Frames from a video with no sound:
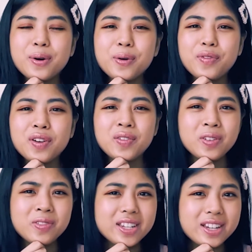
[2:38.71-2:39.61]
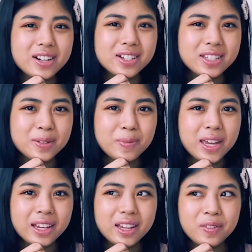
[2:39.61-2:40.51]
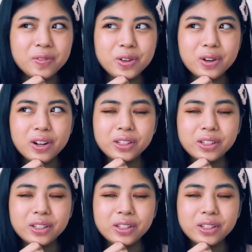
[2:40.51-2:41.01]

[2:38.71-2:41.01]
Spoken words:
over 50 years to make if you're